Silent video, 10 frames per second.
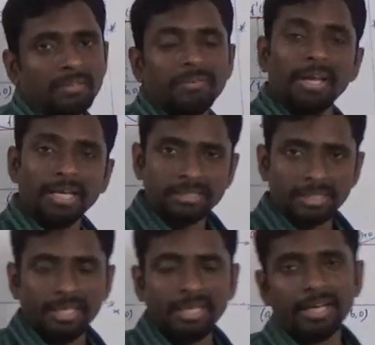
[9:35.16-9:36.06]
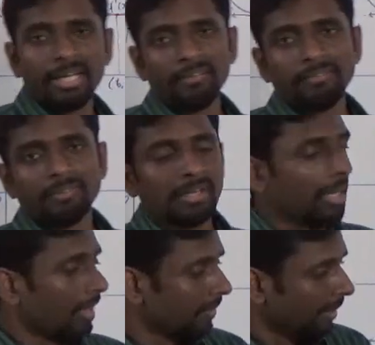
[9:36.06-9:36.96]
When x is negative, the
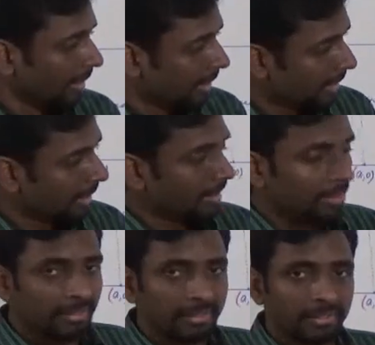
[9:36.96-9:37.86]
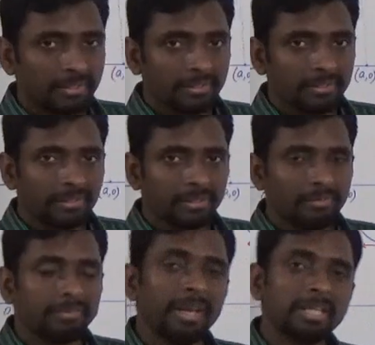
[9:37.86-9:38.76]
graph is decreasing.
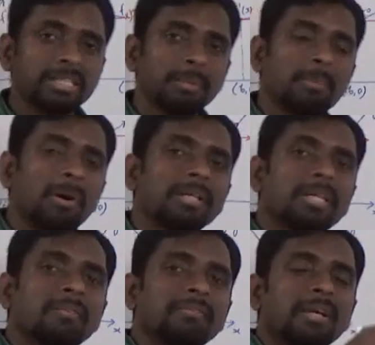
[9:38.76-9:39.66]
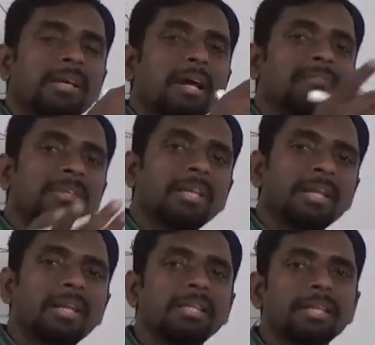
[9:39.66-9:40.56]
When x is positive, the graph is
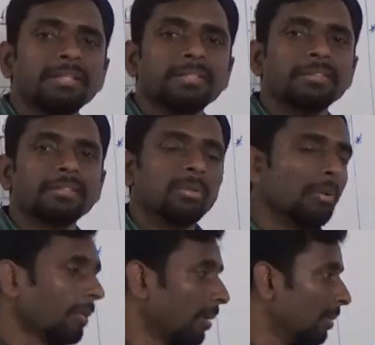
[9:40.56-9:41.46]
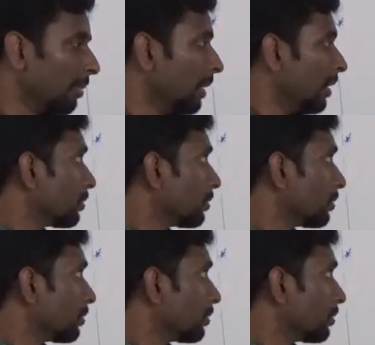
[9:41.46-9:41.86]
increasing. No problem.